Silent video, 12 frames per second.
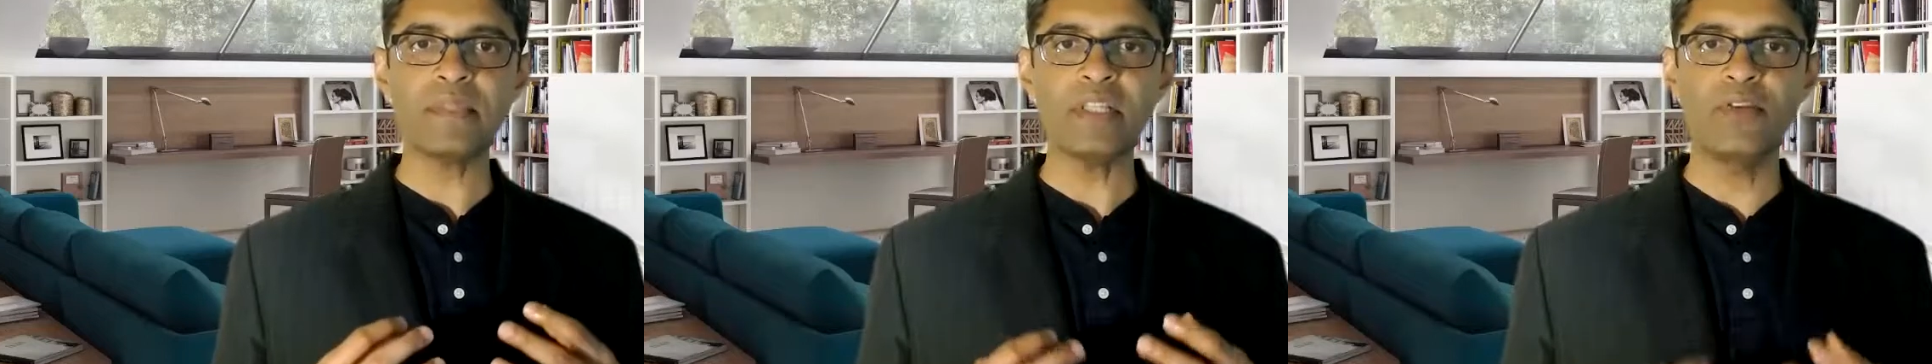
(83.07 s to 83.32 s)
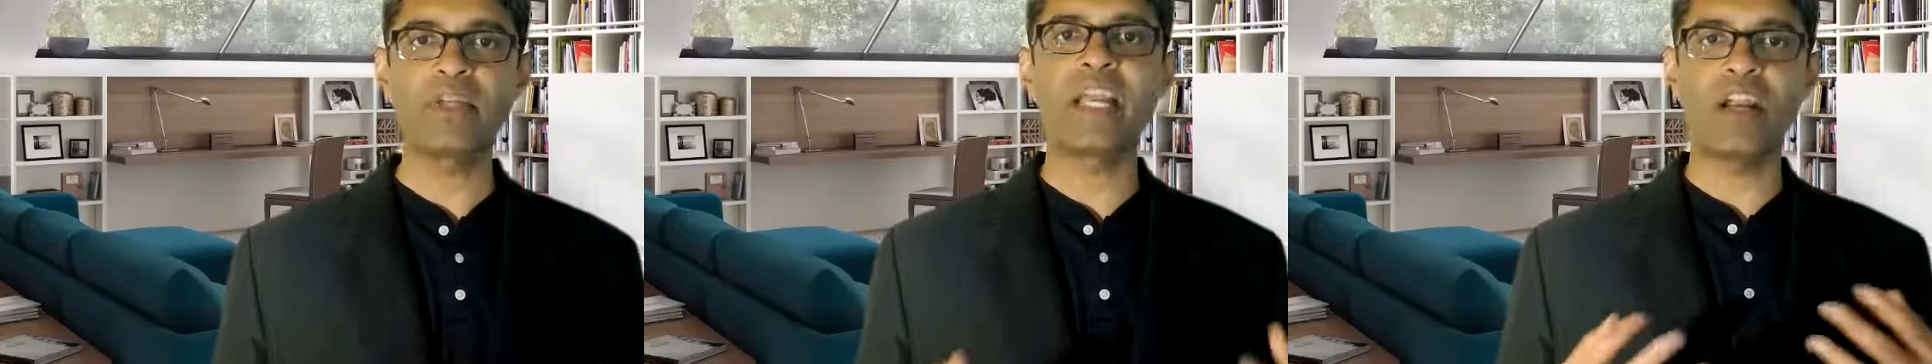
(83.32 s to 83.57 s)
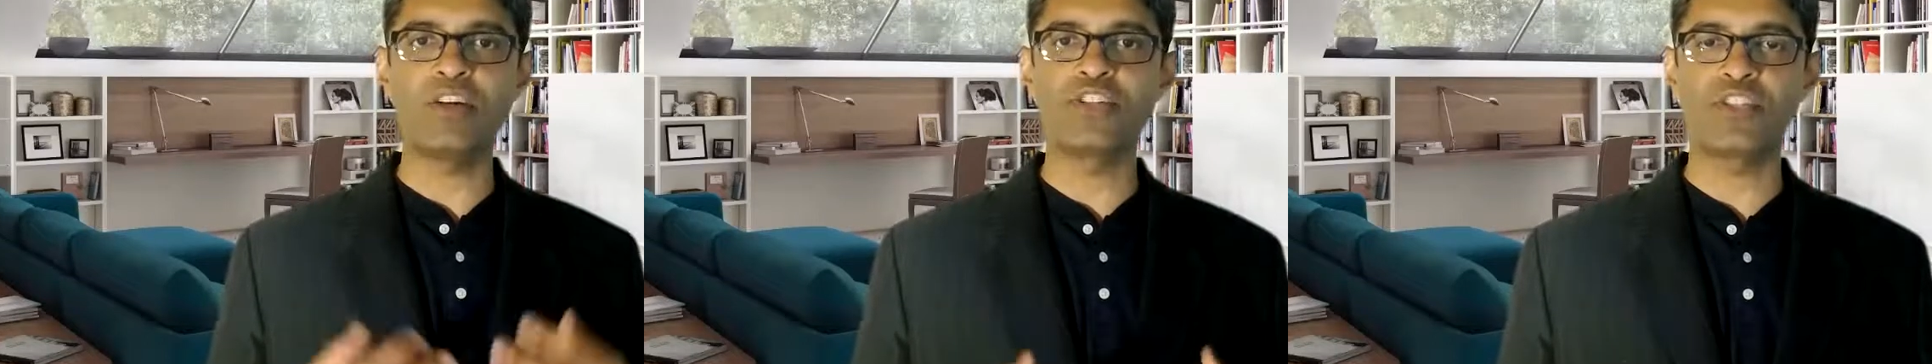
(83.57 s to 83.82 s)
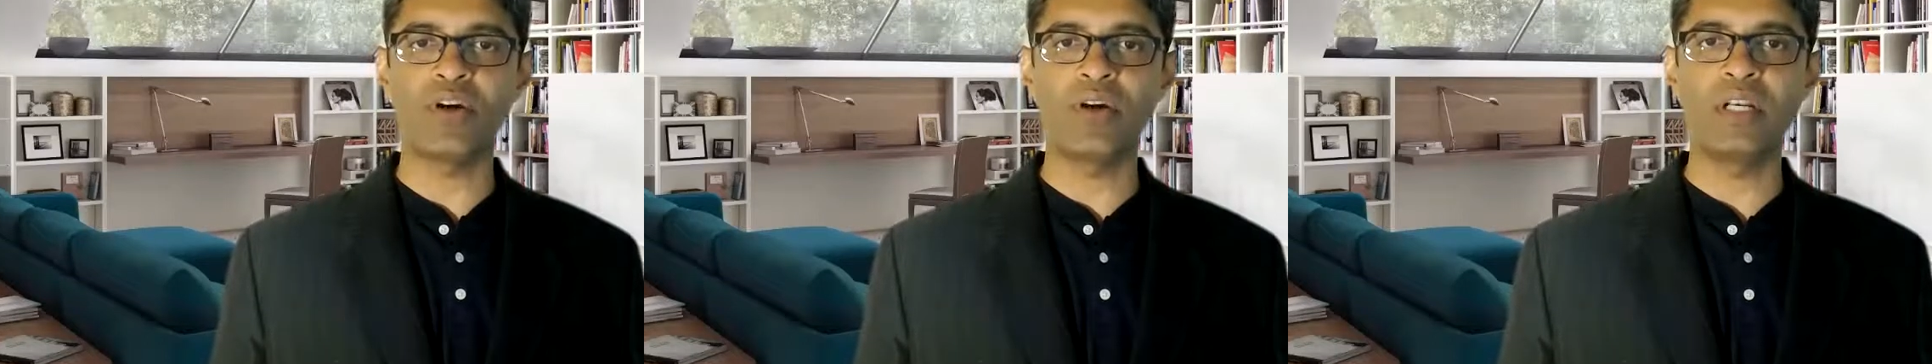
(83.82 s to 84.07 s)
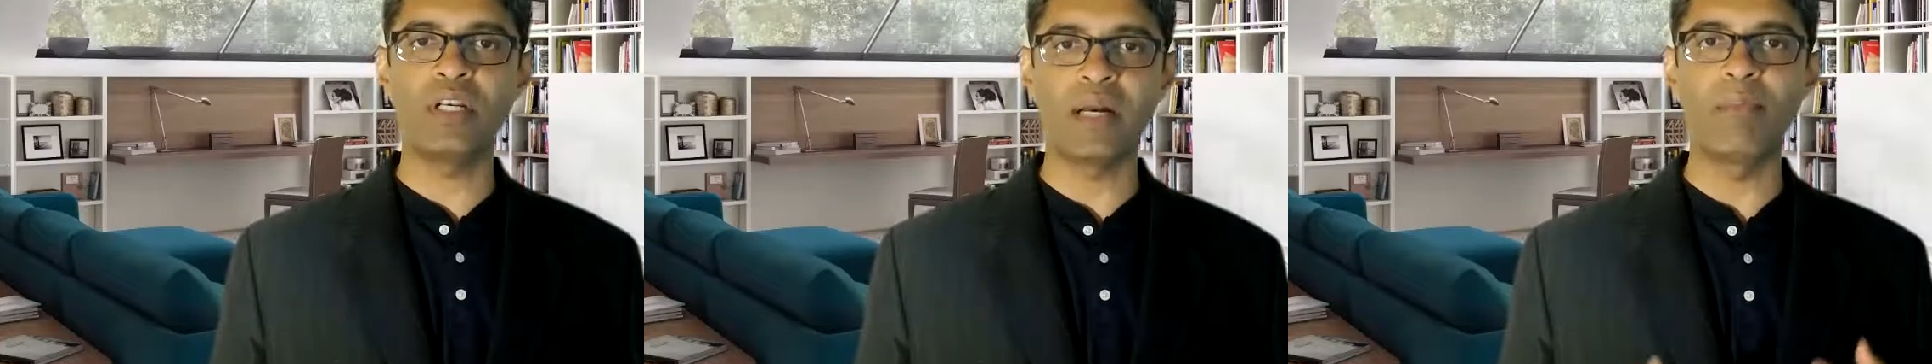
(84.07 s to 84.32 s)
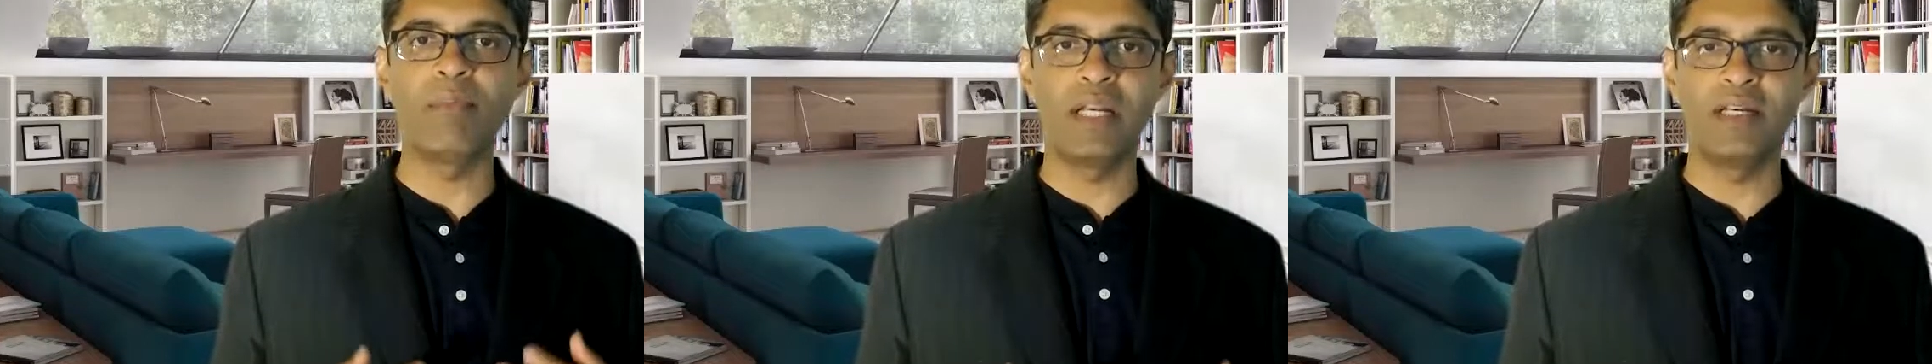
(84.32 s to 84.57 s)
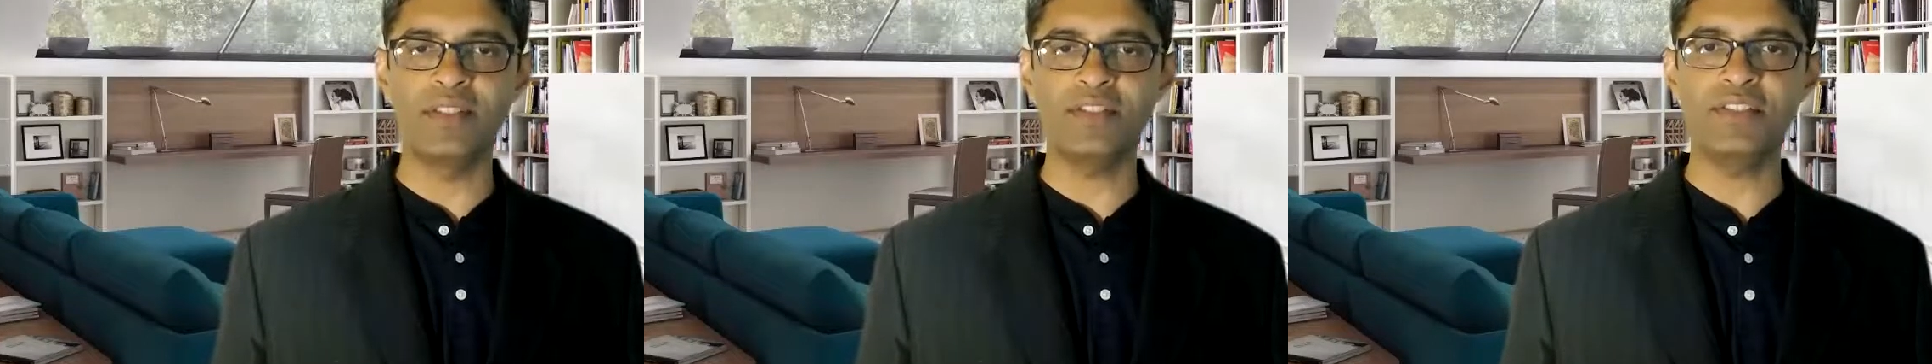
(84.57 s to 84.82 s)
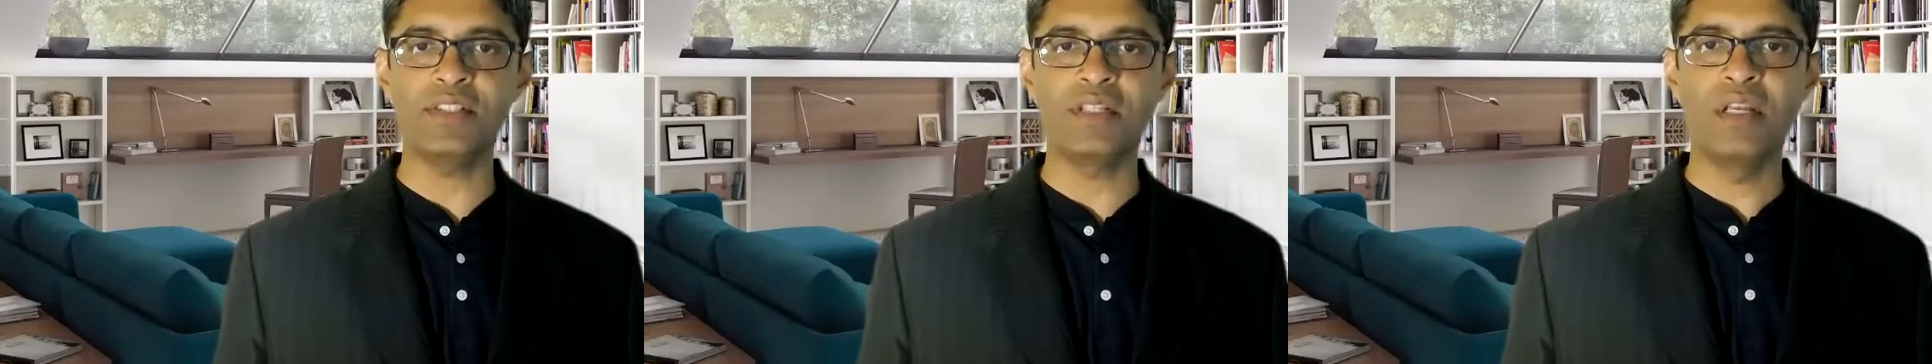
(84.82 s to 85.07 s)
you cannot join
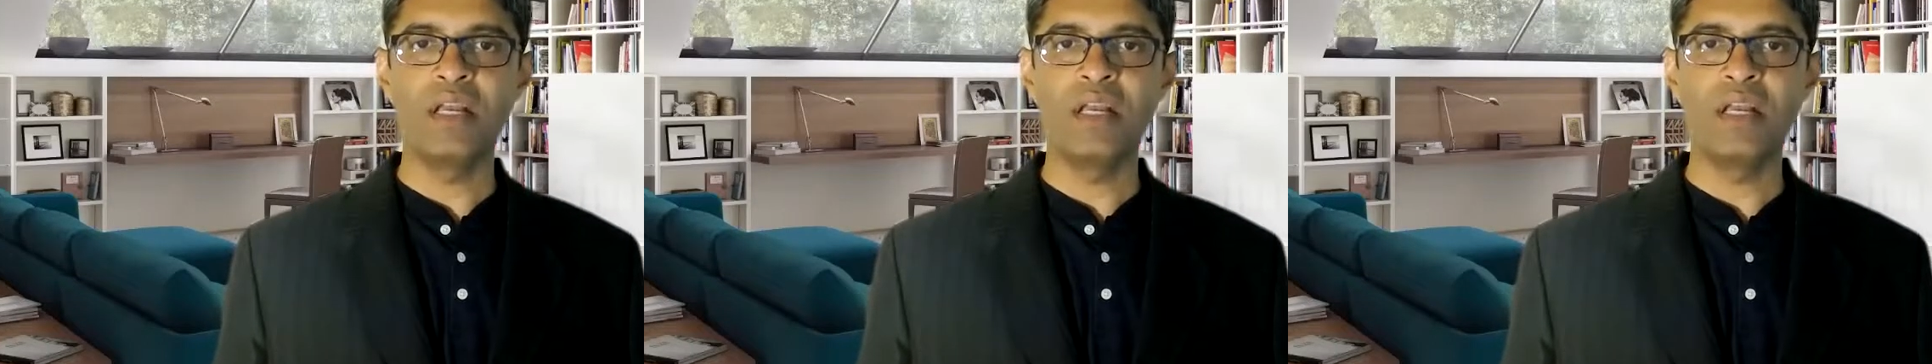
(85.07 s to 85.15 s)
competitors